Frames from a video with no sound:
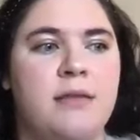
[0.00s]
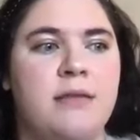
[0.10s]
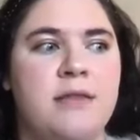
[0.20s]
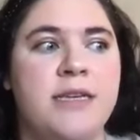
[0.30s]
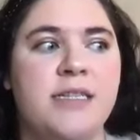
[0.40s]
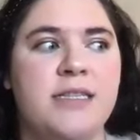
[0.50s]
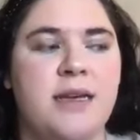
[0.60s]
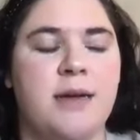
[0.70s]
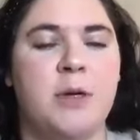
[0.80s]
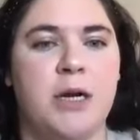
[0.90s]
this
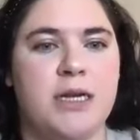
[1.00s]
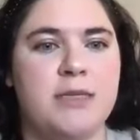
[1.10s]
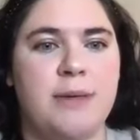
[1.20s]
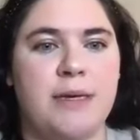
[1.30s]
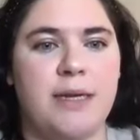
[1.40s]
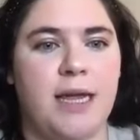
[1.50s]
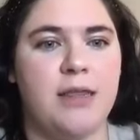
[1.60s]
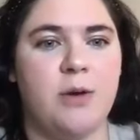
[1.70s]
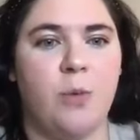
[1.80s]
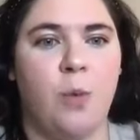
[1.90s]
summer has been
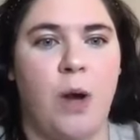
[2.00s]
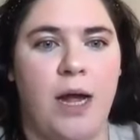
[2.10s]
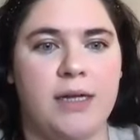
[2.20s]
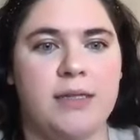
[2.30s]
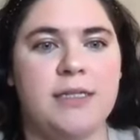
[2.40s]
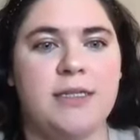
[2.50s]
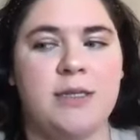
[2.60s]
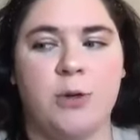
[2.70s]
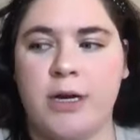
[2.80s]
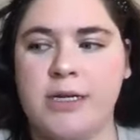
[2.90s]
like the
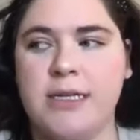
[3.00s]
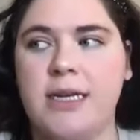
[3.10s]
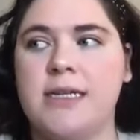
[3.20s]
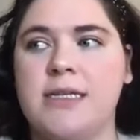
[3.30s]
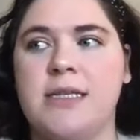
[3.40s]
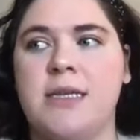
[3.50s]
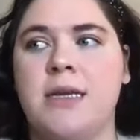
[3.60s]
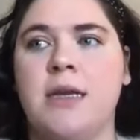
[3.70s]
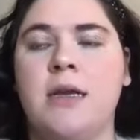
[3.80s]
wildest, craziest.